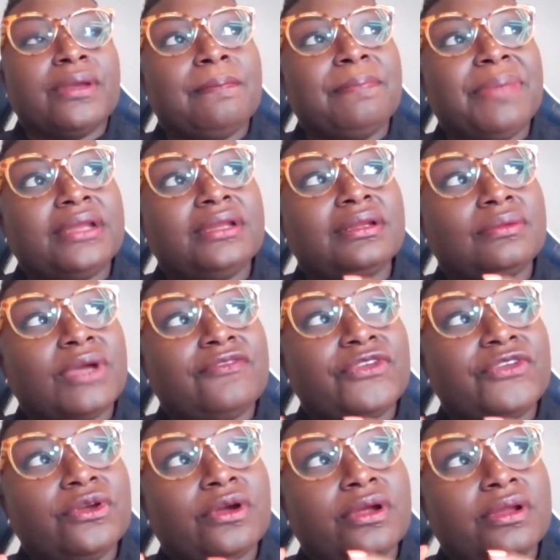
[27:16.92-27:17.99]
But
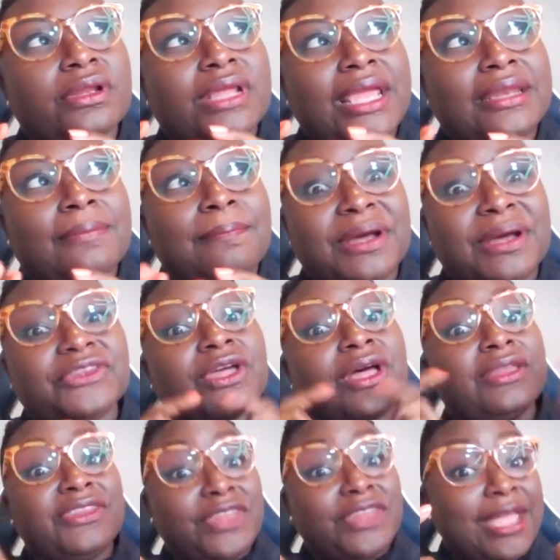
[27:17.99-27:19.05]

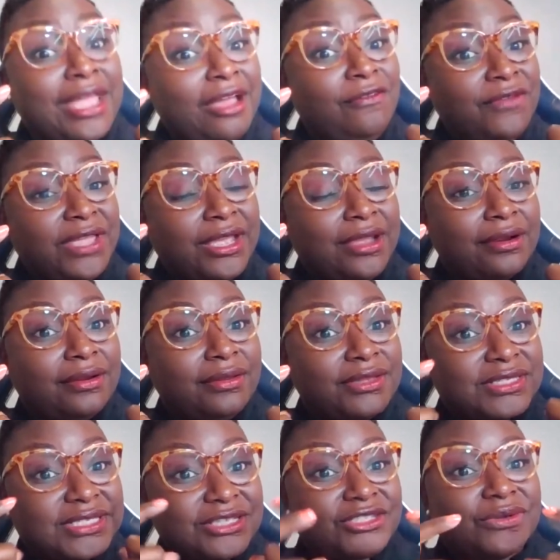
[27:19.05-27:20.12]
the healthcare
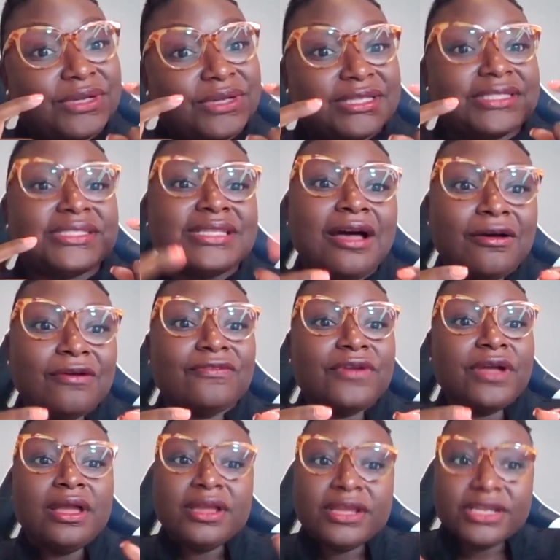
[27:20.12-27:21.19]
center itself
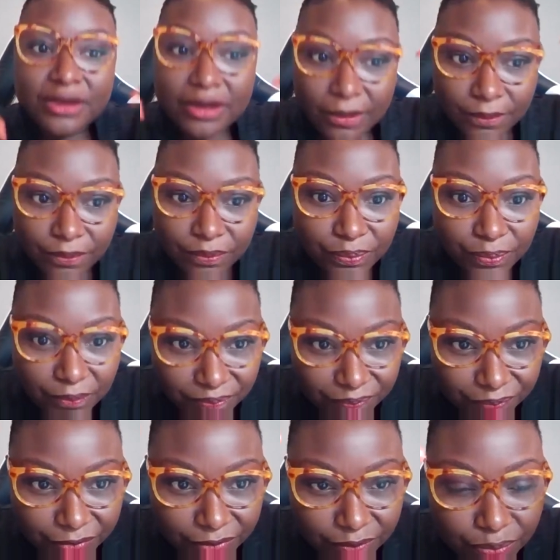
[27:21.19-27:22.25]

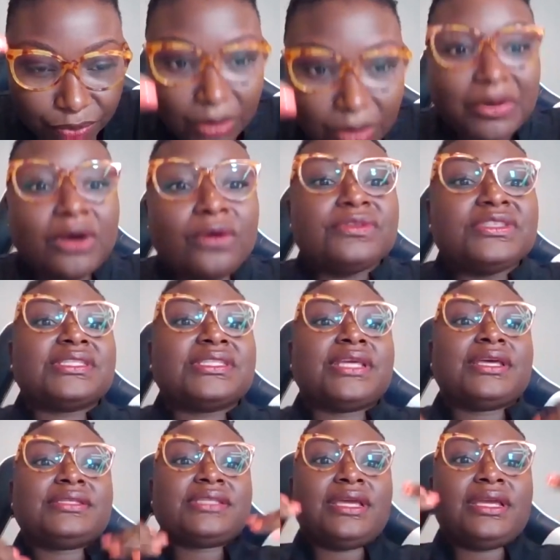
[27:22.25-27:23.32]
promotes
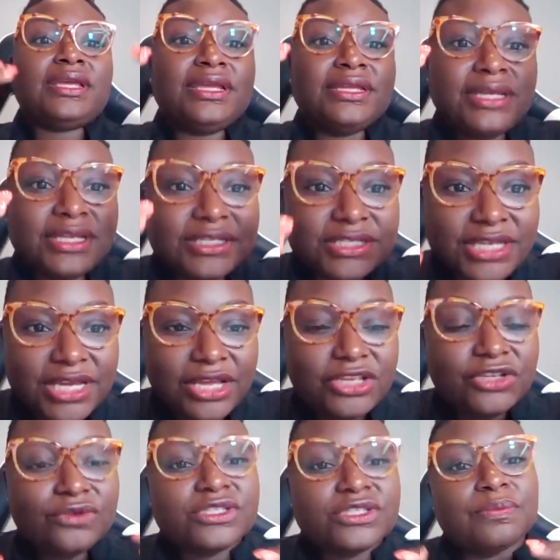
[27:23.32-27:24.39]
this and can
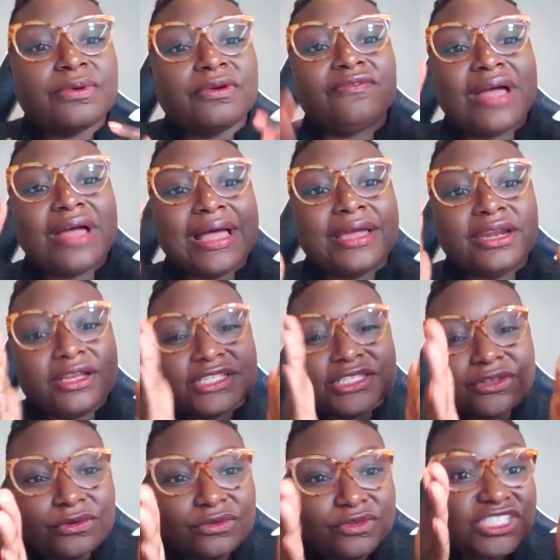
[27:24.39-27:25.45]
continue to provide a
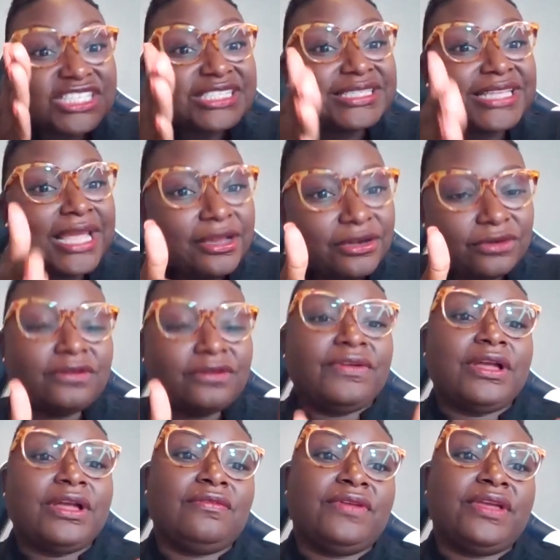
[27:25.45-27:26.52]
certain standard of
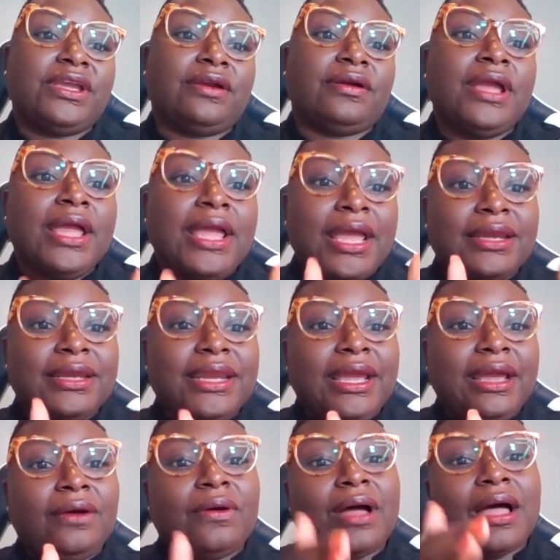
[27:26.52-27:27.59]
healthcare. And
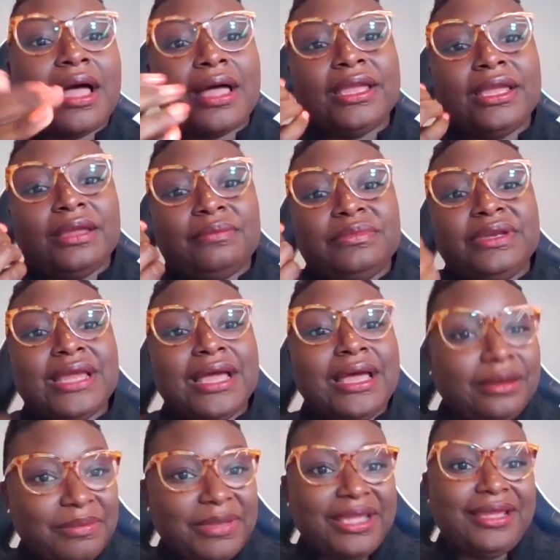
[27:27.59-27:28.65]
now I am not
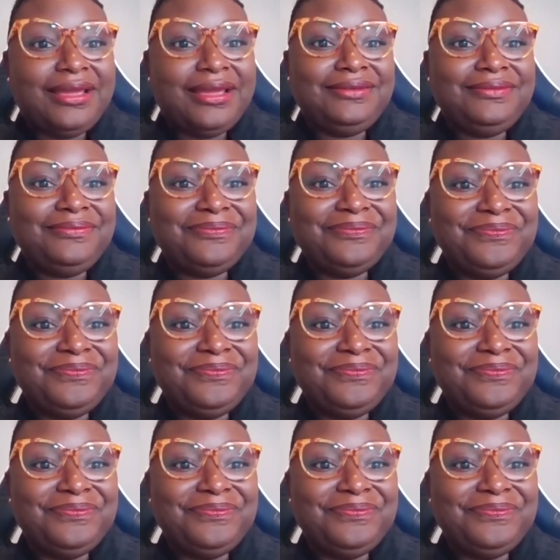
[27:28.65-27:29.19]
a man,